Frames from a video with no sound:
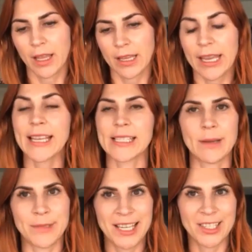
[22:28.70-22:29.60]
yes,
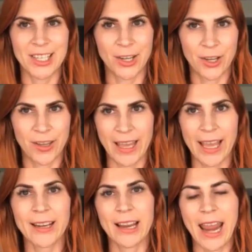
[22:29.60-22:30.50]
I'm teaching her
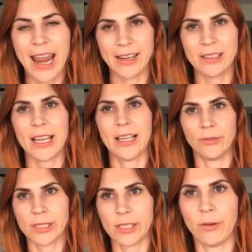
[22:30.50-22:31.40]
that, and I
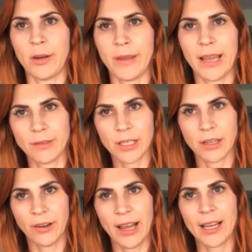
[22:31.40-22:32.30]
also want to be able to
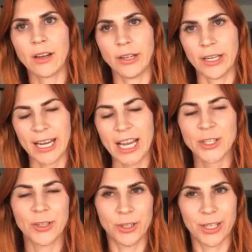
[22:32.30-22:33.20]
go out on a
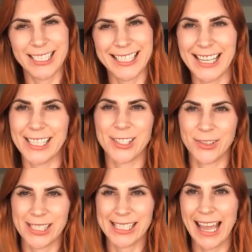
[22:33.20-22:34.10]
national or
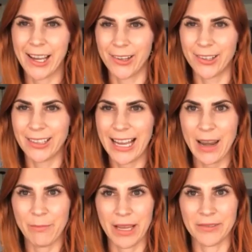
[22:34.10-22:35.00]
international scale
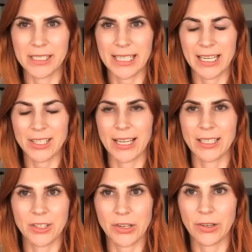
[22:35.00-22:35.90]
and be able to teach that
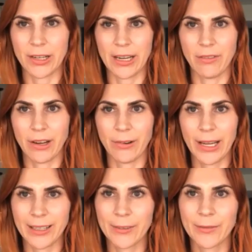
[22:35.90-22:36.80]
to children
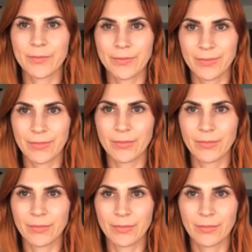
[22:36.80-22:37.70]
everywhere.
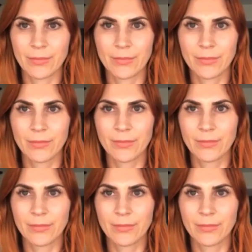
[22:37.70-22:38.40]
That's